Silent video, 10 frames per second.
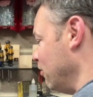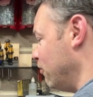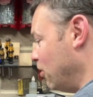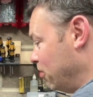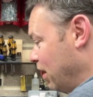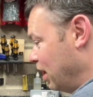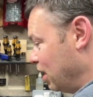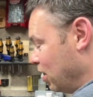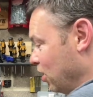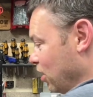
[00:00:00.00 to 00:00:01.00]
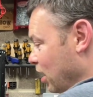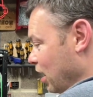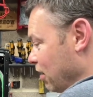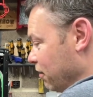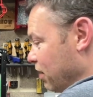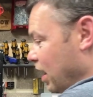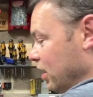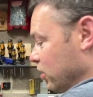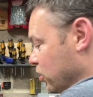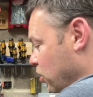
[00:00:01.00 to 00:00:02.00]
From there, I've
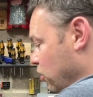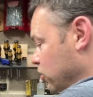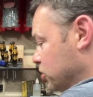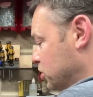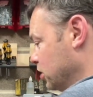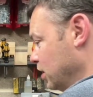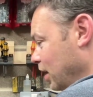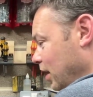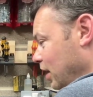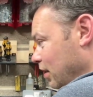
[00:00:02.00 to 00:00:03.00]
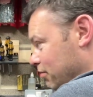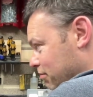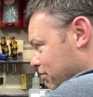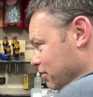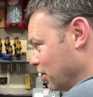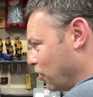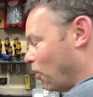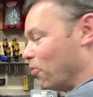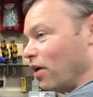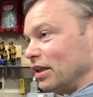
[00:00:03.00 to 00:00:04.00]
then got a
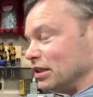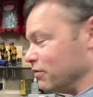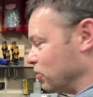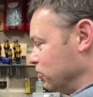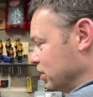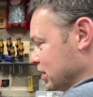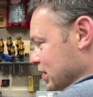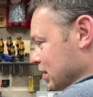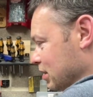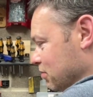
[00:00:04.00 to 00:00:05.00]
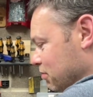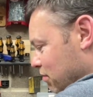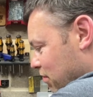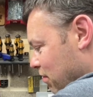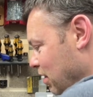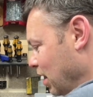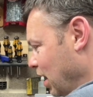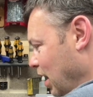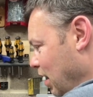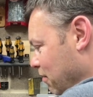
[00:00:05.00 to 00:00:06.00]
comprehensive cooling system,
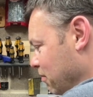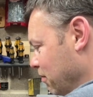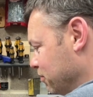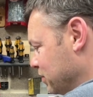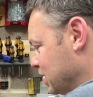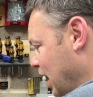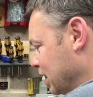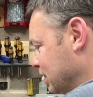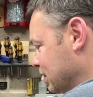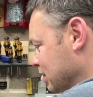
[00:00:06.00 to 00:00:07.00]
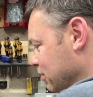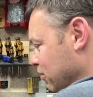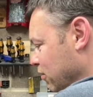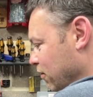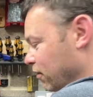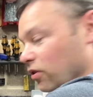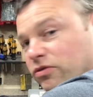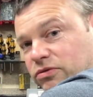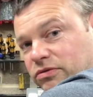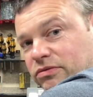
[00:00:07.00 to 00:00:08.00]
Thannks flow,